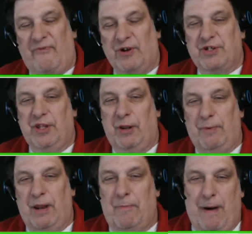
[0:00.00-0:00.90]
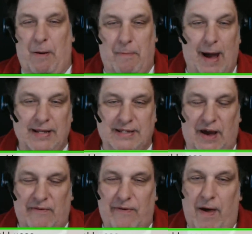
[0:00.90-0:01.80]
first, a little bit about
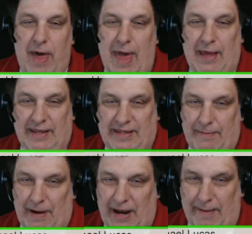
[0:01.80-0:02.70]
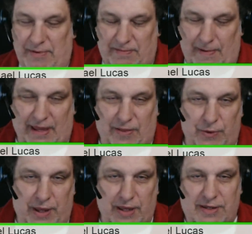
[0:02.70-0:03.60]
myself. As I said, my name is Mike
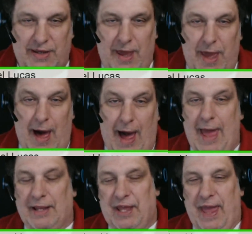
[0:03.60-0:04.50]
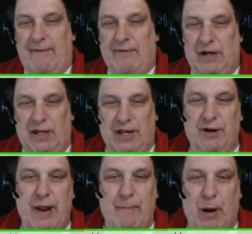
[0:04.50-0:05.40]
Lucas. I actually have an
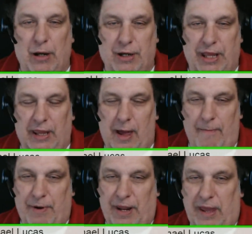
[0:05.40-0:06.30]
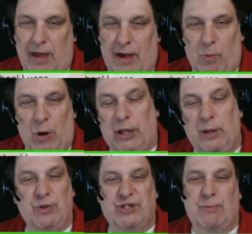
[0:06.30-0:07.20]
internet marketing company working
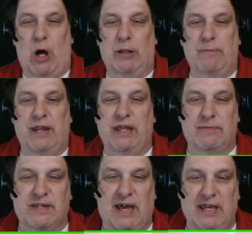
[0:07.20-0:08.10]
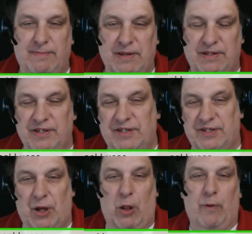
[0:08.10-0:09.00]
with small and medium-sized businesses
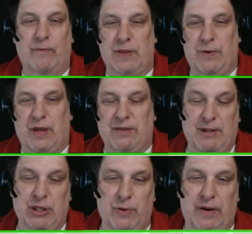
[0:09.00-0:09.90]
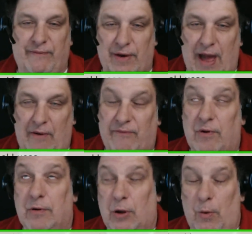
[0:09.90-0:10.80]
all over the U.S. Been doing it
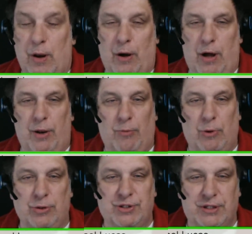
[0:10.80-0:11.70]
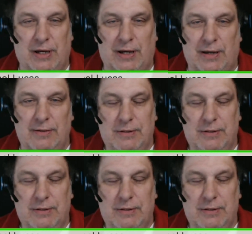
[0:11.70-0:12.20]
for going on almost, I